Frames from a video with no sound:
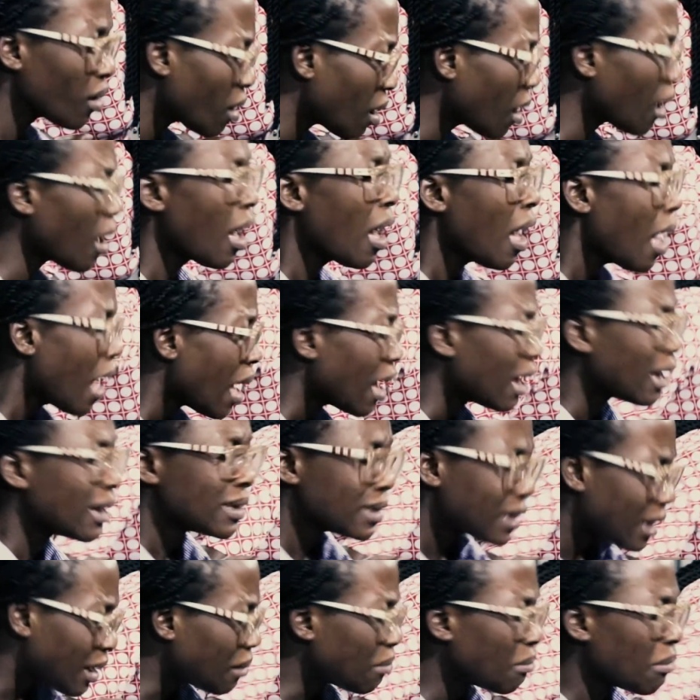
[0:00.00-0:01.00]

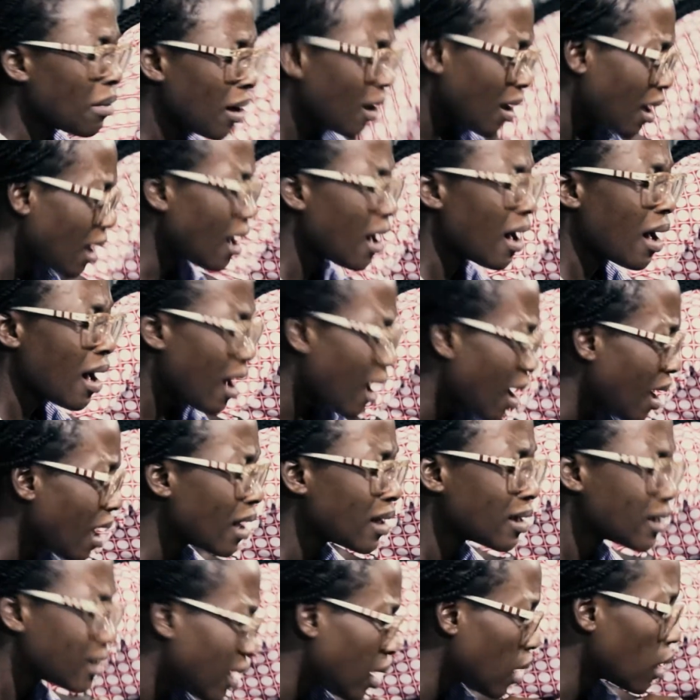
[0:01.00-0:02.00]
Jesus, keep me
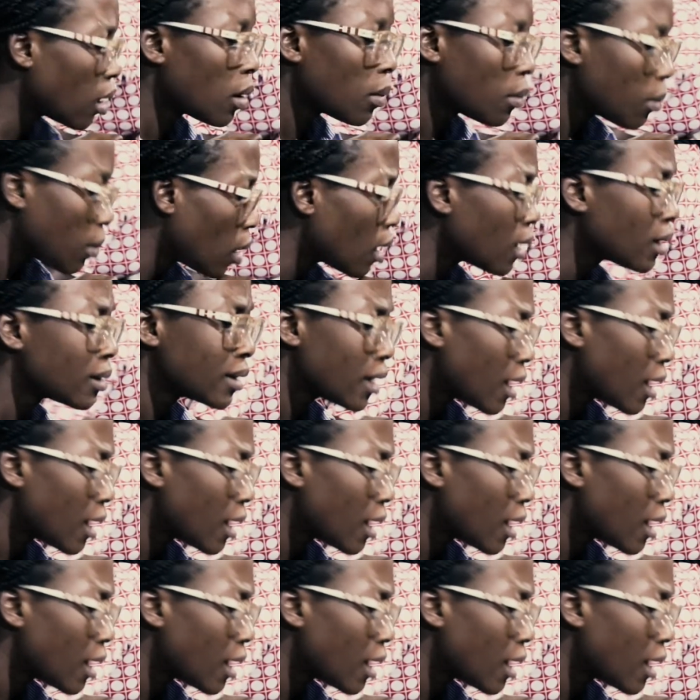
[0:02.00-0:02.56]
burdened.